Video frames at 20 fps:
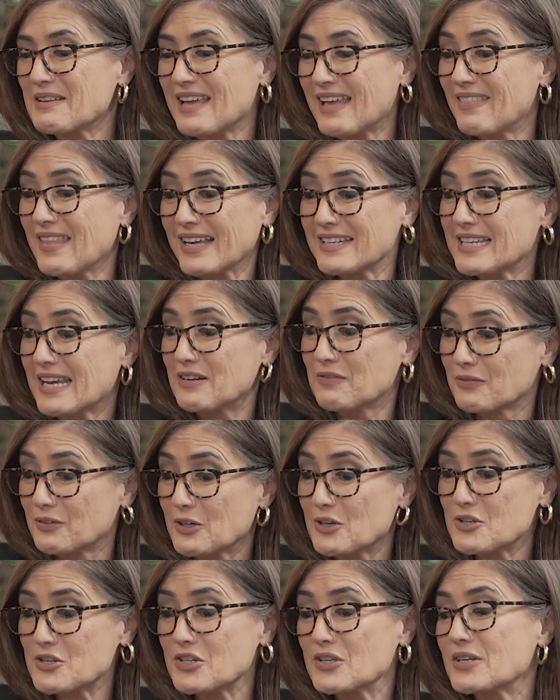and that
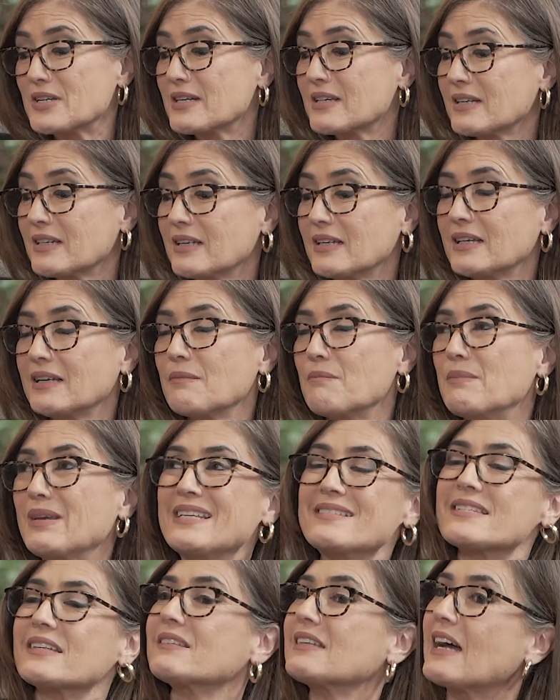diversion
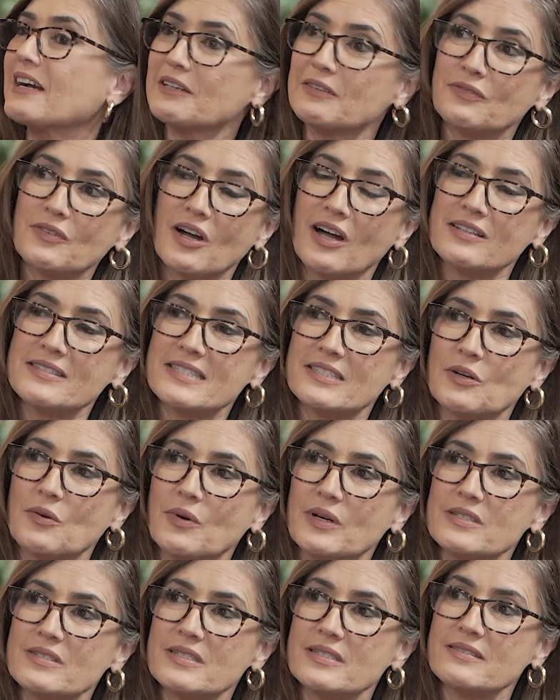means a lack of
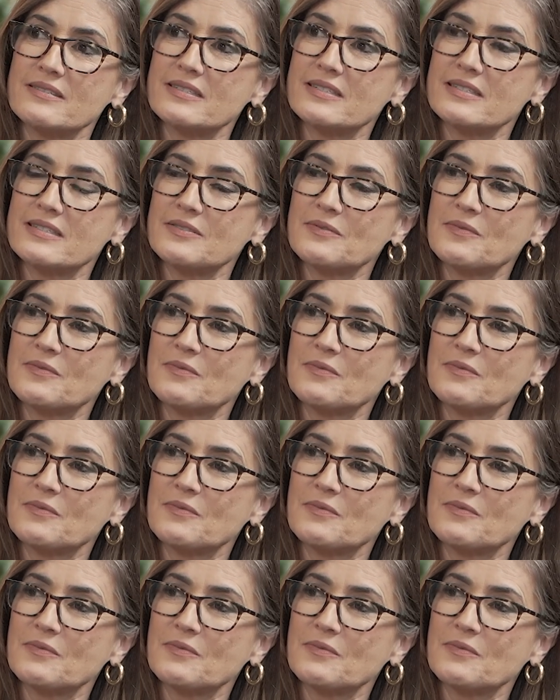consequences?